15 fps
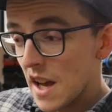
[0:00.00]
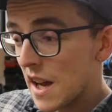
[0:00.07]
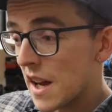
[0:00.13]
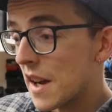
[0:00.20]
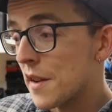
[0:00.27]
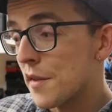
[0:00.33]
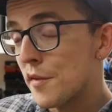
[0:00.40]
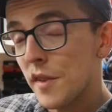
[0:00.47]

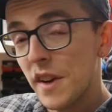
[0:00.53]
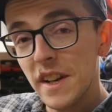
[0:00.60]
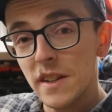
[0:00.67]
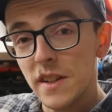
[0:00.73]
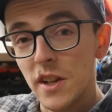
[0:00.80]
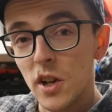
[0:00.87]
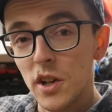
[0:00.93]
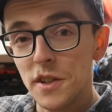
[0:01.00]
I
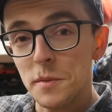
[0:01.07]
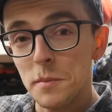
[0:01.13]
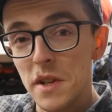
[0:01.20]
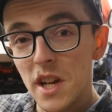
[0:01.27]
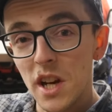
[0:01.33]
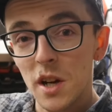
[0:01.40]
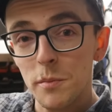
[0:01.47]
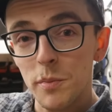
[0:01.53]
finally got to
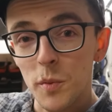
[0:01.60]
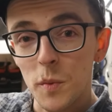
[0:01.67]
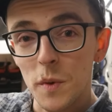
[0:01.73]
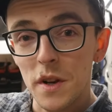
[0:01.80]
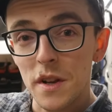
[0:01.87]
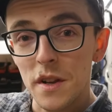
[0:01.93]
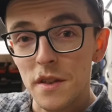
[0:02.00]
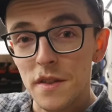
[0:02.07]
meet up
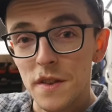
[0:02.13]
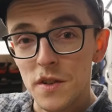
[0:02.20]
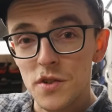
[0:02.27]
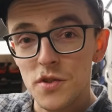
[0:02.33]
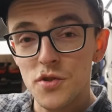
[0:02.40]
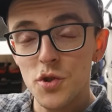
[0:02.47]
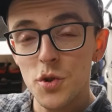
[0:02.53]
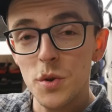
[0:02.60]
with
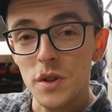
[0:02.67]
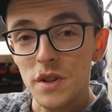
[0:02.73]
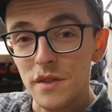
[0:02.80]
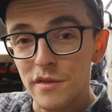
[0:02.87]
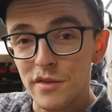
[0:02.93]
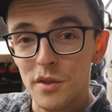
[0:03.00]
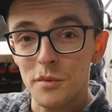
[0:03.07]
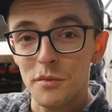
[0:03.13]
Struan
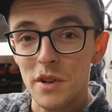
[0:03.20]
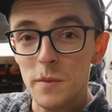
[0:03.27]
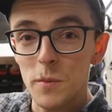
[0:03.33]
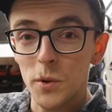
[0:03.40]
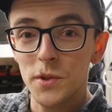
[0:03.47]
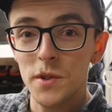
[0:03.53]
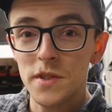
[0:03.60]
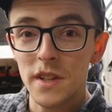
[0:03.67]
from
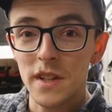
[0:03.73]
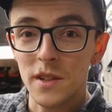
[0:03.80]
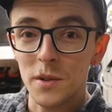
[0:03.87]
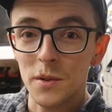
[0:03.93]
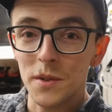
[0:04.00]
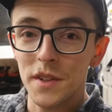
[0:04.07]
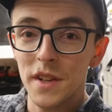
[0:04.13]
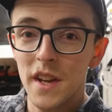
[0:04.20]

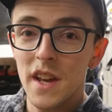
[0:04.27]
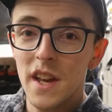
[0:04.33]
Remotorcycled.